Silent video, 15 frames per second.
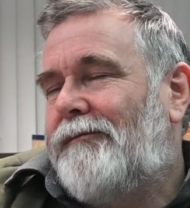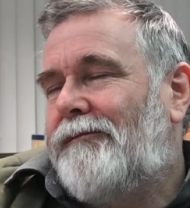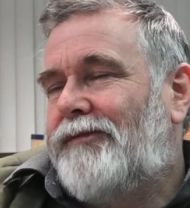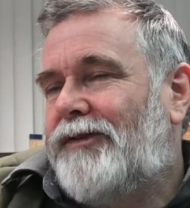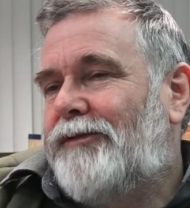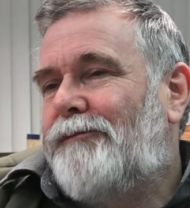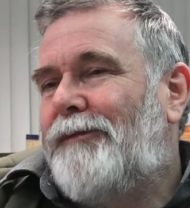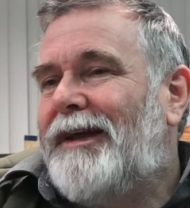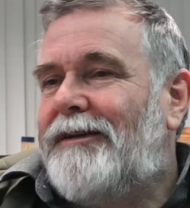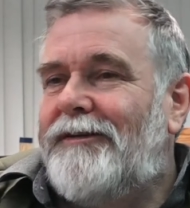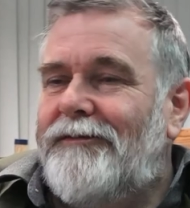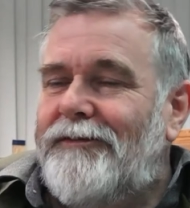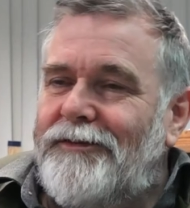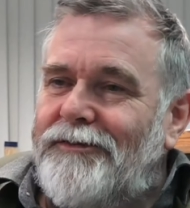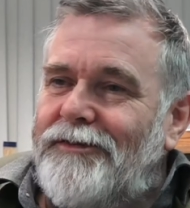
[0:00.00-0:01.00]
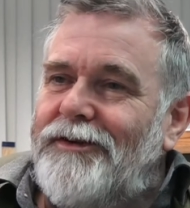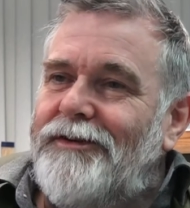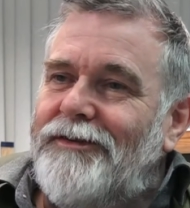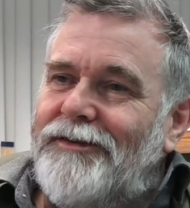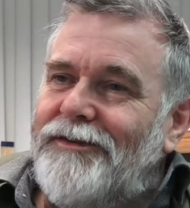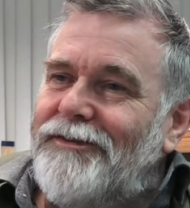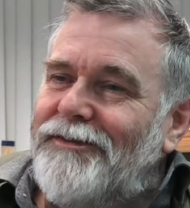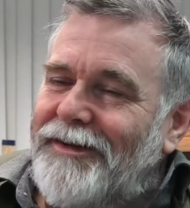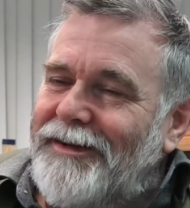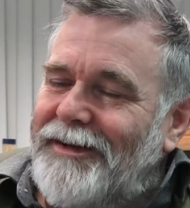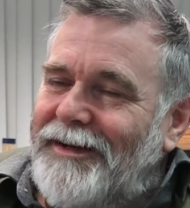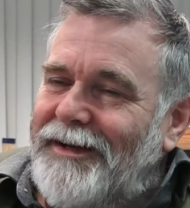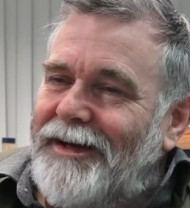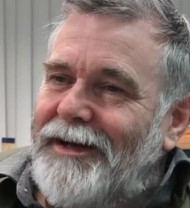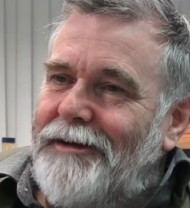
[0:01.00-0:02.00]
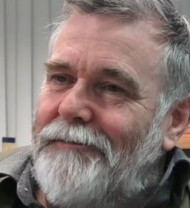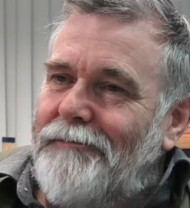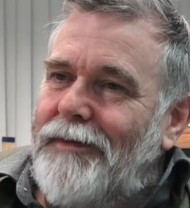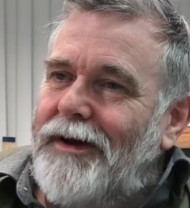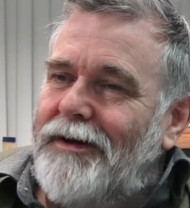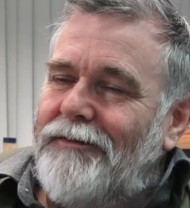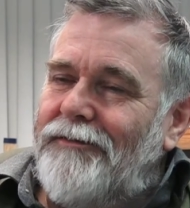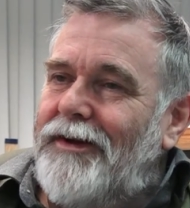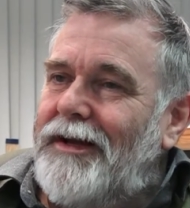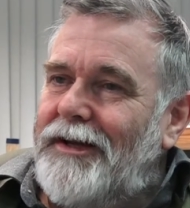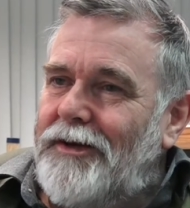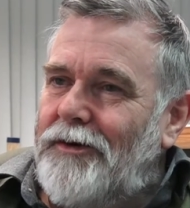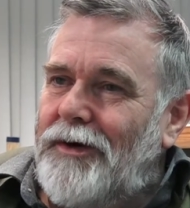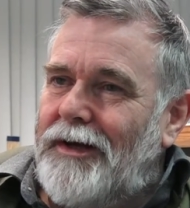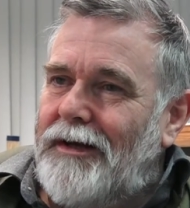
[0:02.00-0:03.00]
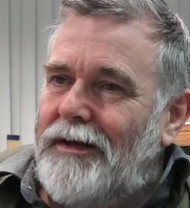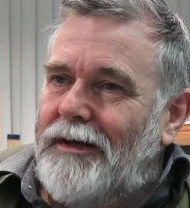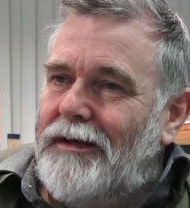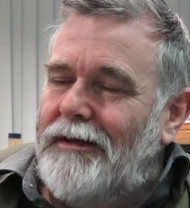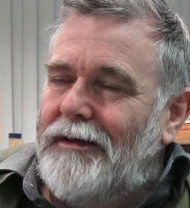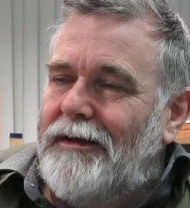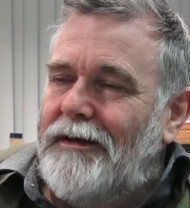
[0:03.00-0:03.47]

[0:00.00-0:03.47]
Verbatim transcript: prospective conservators' uh, mind fairly quickly.